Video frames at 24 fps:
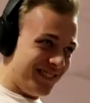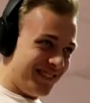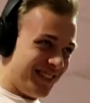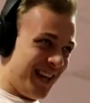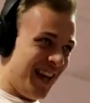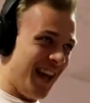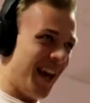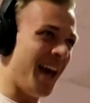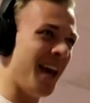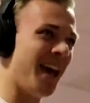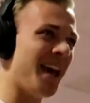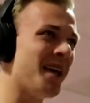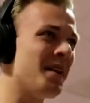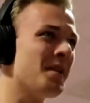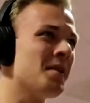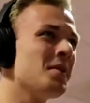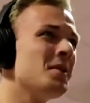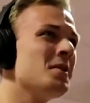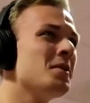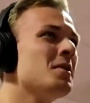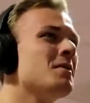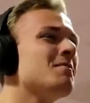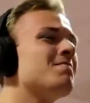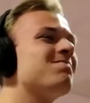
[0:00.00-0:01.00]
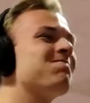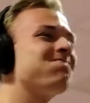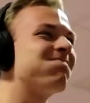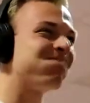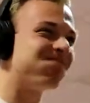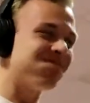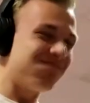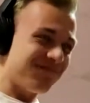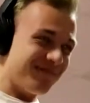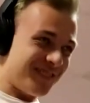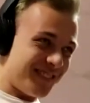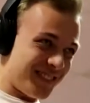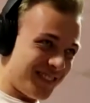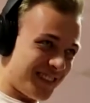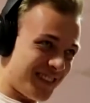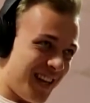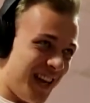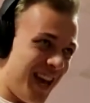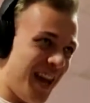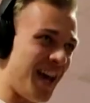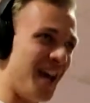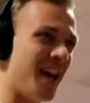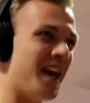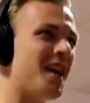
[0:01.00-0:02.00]
As you can see here, I
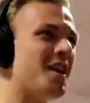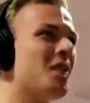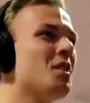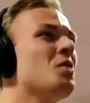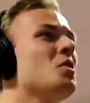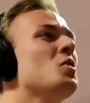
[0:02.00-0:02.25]
did